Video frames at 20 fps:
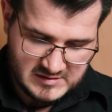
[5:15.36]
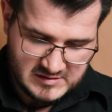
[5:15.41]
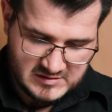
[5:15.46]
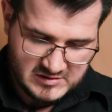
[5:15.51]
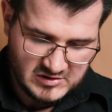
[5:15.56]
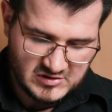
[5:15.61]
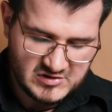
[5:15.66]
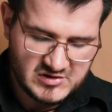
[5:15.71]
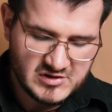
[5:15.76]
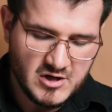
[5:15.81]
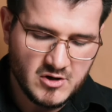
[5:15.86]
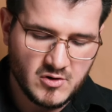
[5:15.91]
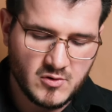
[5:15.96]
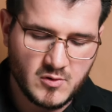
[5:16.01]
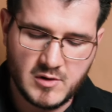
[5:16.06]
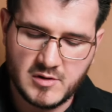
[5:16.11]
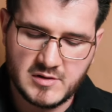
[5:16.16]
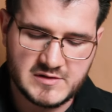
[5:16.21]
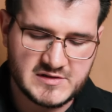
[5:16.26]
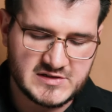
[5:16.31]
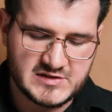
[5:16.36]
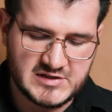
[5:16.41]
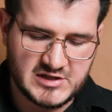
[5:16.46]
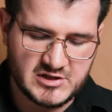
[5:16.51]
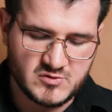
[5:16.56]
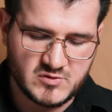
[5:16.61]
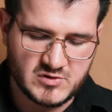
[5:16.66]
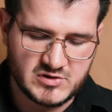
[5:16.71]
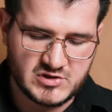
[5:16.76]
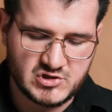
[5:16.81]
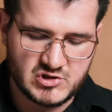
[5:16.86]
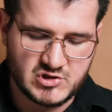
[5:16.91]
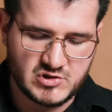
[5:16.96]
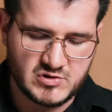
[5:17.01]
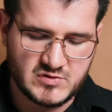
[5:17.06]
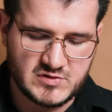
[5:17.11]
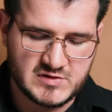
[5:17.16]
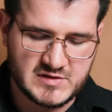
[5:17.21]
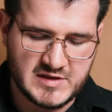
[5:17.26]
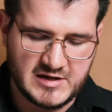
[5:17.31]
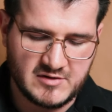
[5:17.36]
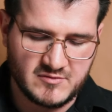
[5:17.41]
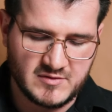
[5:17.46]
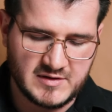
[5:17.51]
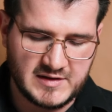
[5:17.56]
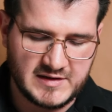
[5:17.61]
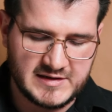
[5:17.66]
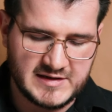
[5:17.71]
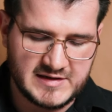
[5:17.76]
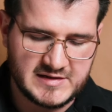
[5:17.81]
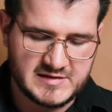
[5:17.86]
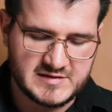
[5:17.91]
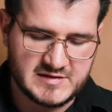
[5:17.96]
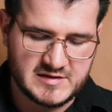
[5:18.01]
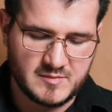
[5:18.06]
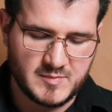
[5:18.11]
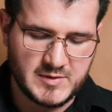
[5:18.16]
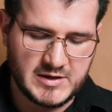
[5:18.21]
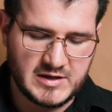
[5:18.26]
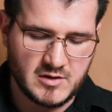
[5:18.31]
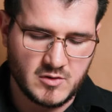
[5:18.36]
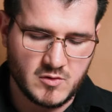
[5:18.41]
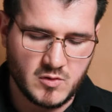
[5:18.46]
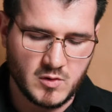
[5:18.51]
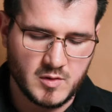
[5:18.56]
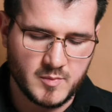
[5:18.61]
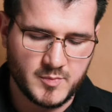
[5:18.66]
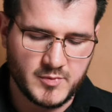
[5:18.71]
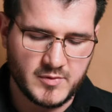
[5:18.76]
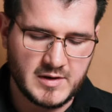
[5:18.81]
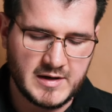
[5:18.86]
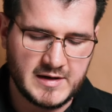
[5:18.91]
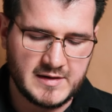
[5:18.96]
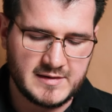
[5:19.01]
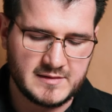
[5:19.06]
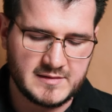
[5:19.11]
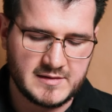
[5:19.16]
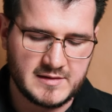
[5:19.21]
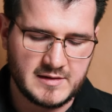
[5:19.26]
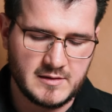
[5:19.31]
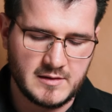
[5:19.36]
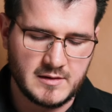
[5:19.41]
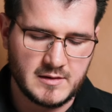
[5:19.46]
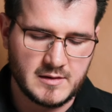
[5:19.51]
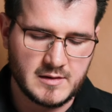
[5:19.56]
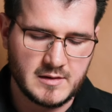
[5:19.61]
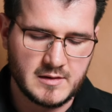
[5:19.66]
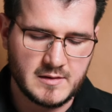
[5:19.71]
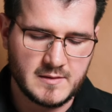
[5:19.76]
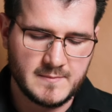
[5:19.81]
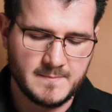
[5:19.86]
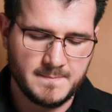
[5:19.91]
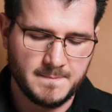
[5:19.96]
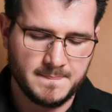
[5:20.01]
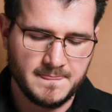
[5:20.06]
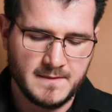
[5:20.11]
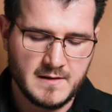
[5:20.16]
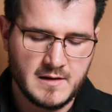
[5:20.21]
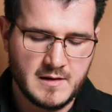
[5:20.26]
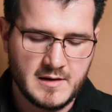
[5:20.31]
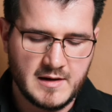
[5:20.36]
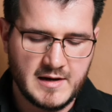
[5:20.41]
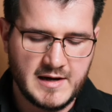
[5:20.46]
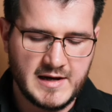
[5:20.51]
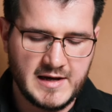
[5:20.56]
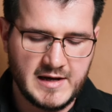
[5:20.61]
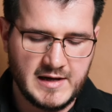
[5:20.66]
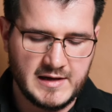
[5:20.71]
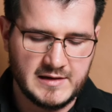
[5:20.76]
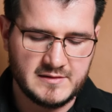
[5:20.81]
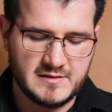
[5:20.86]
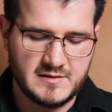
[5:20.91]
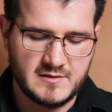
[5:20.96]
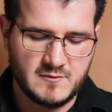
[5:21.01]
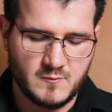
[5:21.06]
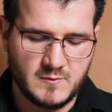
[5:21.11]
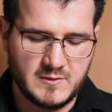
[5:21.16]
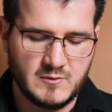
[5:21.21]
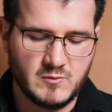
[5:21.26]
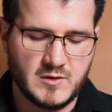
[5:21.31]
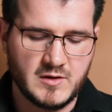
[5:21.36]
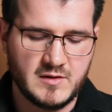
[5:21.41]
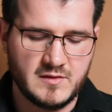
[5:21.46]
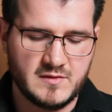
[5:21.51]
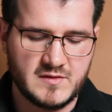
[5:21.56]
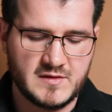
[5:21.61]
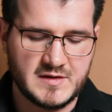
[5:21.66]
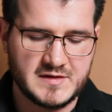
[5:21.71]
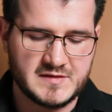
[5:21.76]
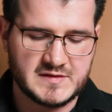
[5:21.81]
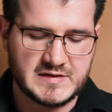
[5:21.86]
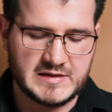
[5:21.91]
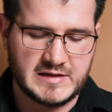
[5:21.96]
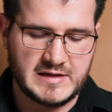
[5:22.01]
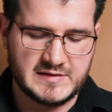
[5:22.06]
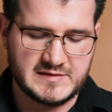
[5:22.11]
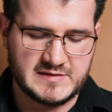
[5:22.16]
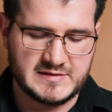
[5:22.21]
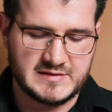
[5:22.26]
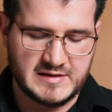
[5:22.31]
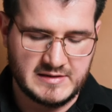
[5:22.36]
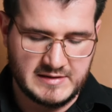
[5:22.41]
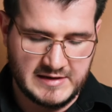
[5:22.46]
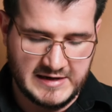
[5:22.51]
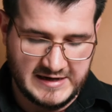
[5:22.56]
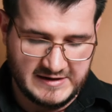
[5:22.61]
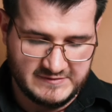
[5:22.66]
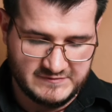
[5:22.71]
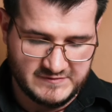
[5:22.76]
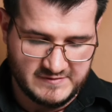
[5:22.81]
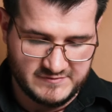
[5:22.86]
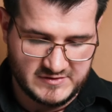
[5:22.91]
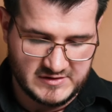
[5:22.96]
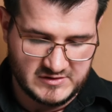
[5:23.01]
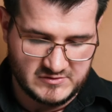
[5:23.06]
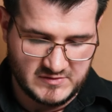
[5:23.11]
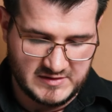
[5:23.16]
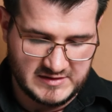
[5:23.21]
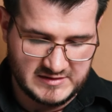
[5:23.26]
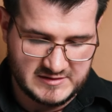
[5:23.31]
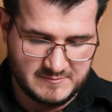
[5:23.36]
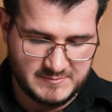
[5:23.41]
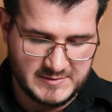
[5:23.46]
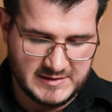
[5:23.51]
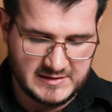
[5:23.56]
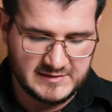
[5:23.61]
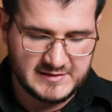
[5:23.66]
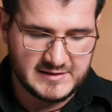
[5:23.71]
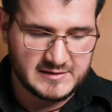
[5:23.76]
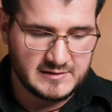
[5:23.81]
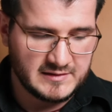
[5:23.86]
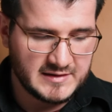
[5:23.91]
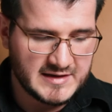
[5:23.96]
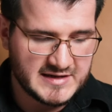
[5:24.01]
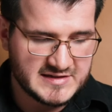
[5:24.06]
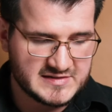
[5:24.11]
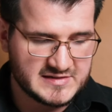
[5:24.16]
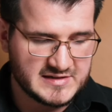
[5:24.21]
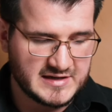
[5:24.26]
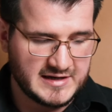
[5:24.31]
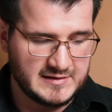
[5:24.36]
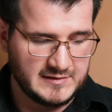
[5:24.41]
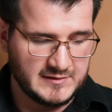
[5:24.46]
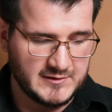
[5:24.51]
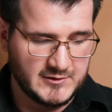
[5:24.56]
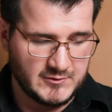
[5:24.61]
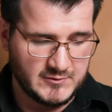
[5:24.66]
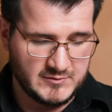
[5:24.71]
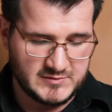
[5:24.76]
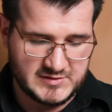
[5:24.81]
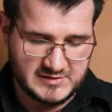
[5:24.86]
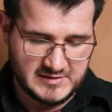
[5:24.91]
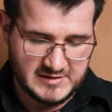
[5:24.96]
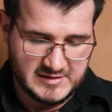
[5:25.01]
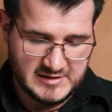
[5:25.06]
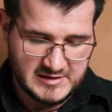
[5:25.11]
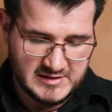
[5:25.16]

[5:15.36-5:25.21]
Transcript: There's no citrus juice that really needs to be incorporated here. And we want this half of the drink to be a little less dilute.